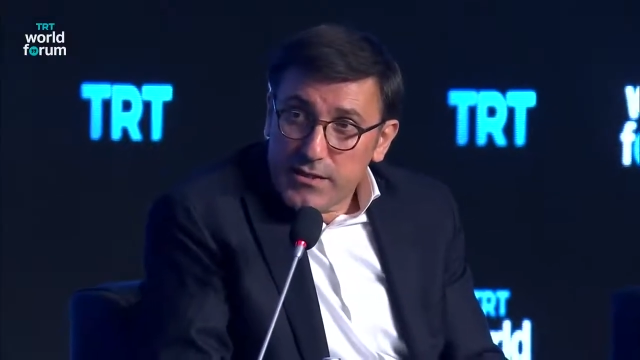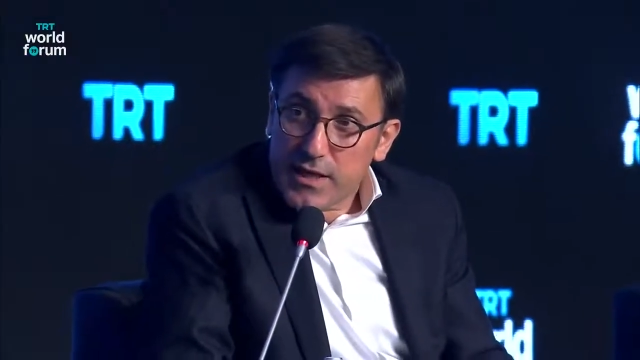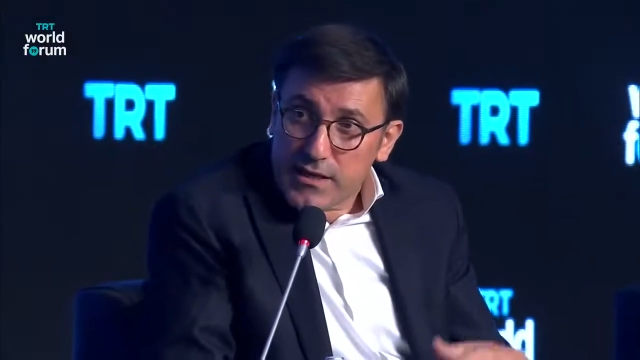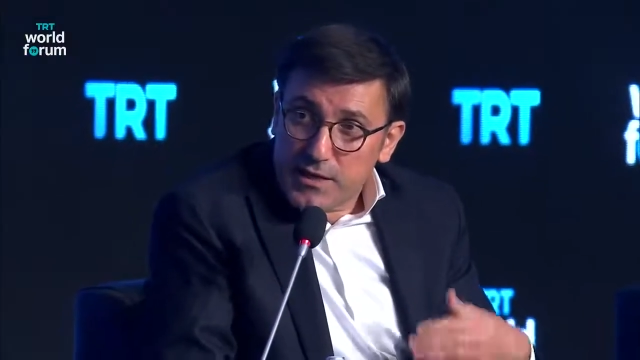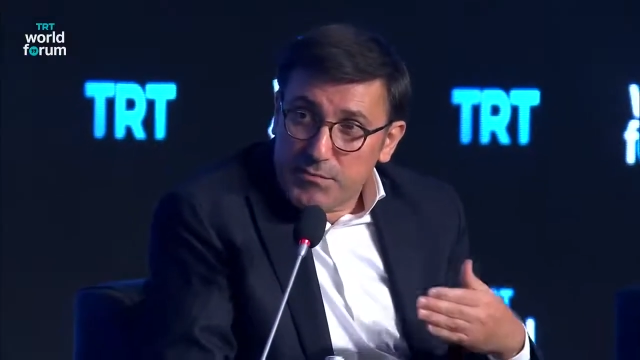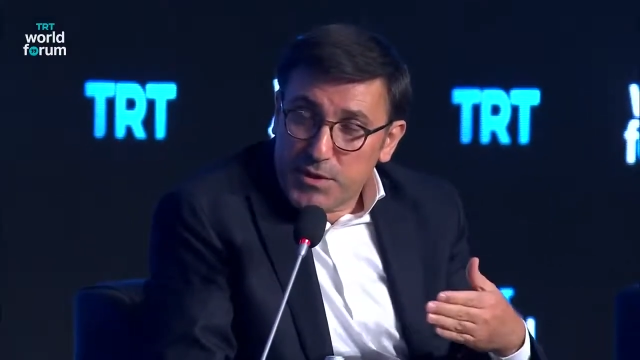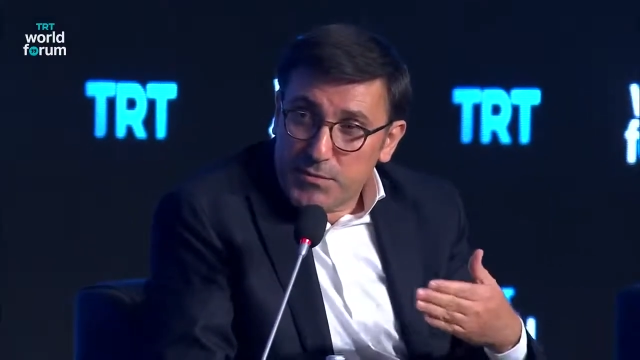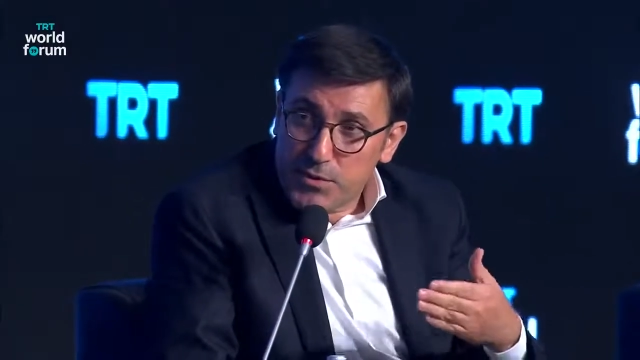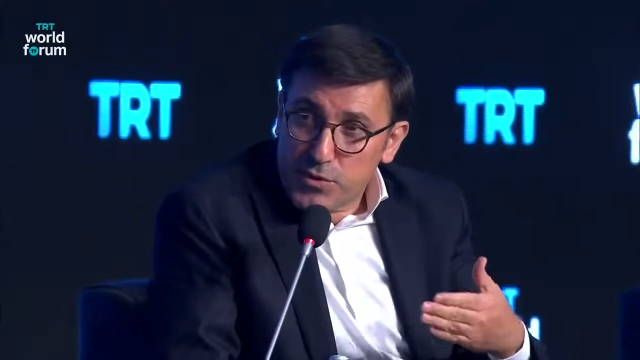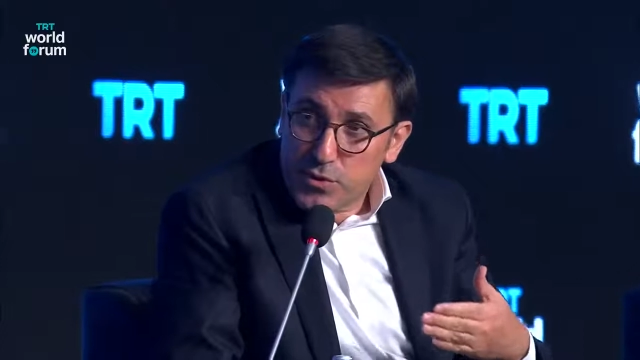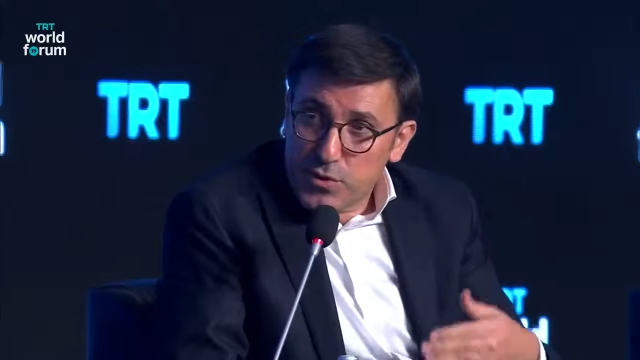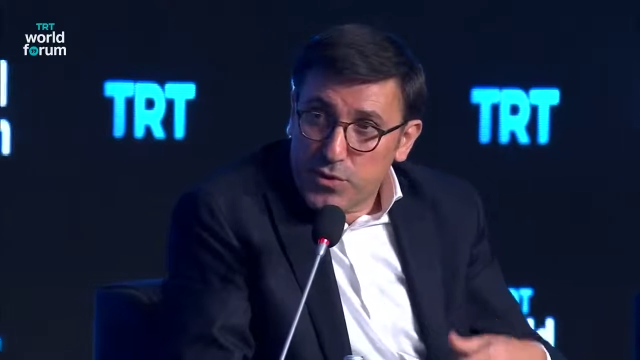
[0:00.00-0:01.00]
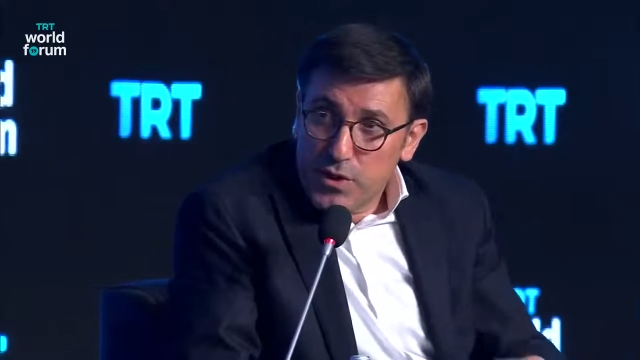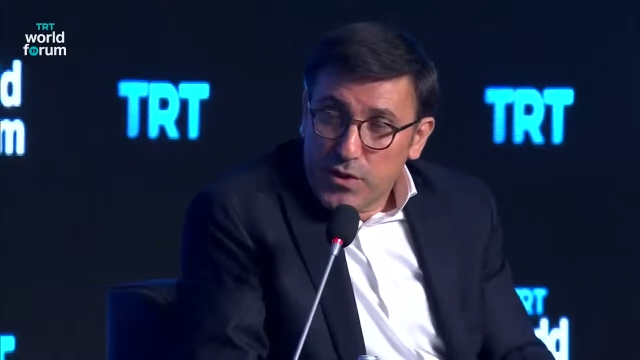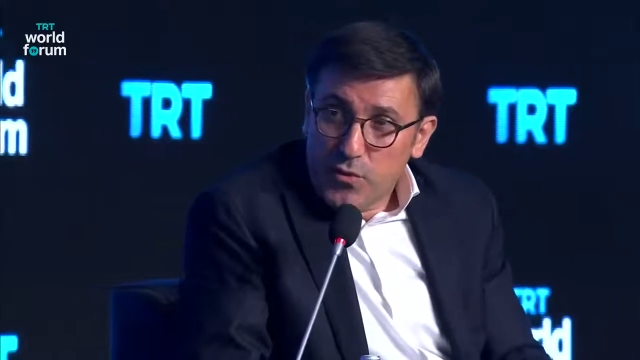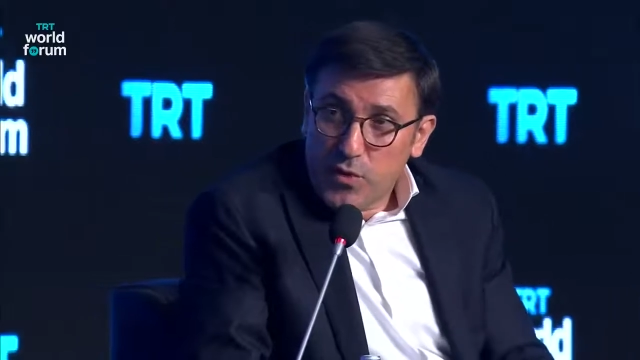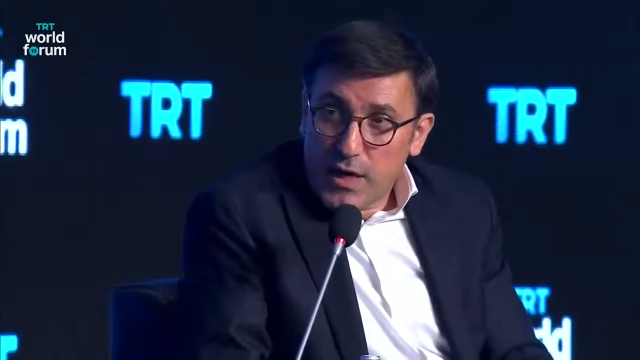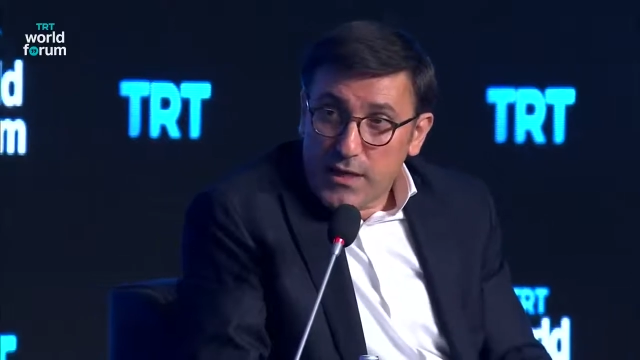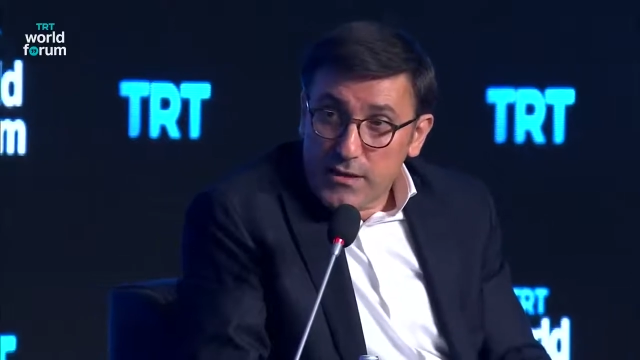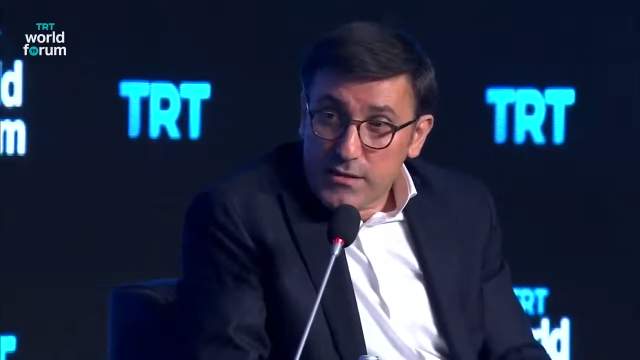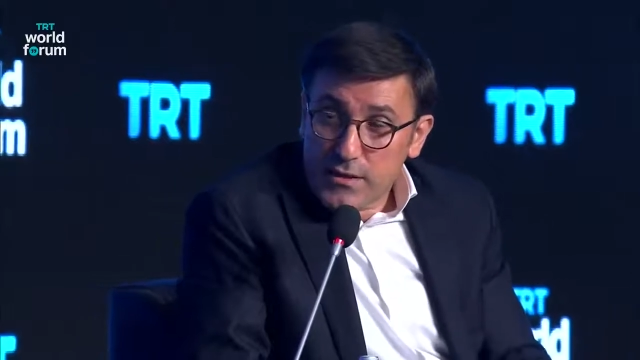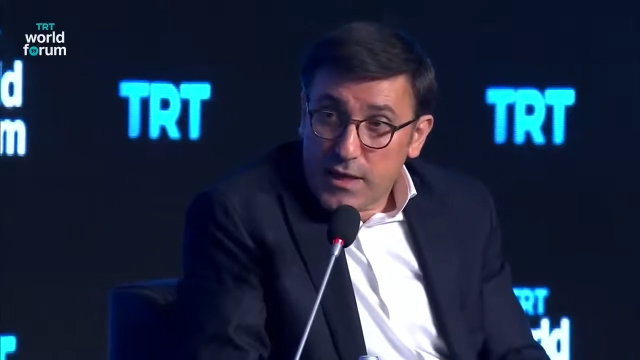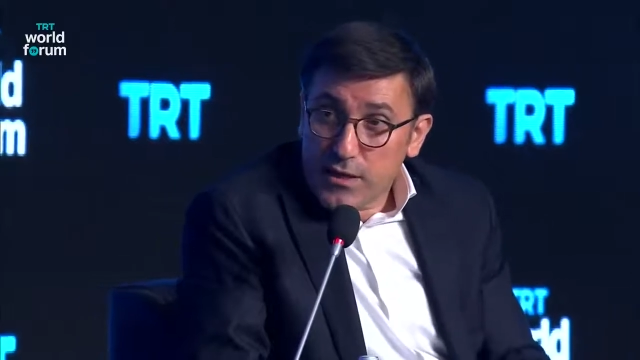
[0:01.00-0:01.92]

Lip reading: inciting people to violence,